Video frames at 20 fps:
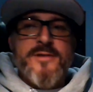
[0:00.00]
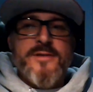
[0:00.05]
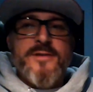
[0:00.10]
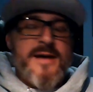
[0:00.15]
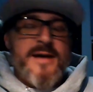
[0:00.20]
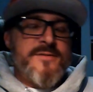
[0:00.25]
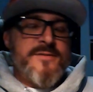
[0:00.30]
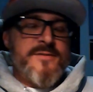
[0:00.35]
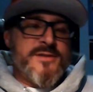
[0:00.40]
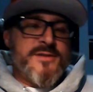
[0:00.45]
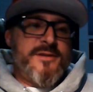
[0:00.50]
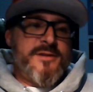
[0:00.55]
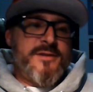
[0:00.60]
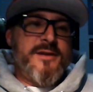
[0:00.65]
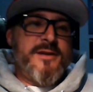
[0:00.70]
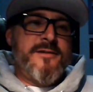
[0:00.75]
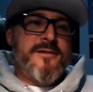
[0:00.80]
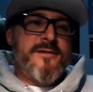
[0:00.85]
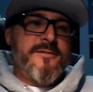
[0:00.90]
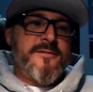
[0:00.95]
and obviously
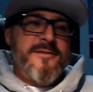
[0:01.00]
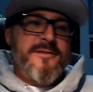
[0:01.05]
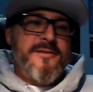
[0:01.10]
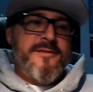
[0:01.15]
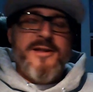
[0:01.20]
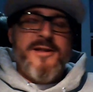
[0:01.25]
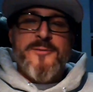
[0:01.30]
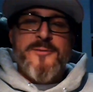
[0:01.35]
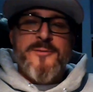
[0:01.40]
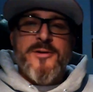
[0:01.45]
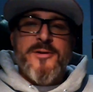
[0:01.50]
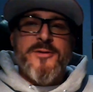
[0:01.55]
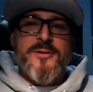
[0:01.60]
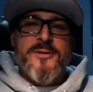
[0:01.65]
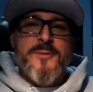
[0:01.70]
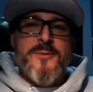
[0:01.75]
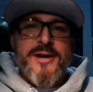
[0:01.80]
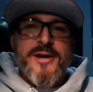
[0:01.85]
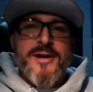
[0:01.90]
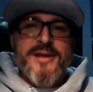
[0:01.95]
they wanted
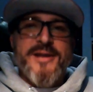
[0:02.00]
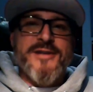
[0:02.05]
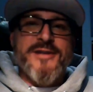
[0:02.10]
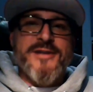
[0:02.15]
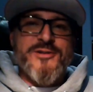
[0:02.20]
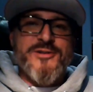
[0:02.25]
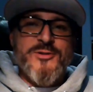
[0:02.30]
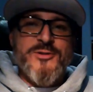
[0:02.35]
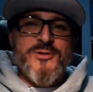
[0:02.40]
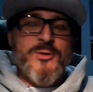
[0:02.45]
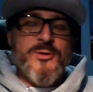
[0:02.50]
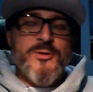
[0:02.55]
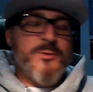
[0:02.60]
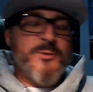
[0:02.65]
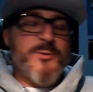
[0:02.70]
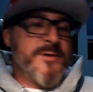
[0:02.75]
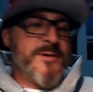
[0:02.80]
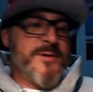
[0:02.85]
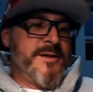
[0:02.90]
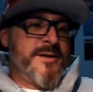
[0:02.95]
the recognition too.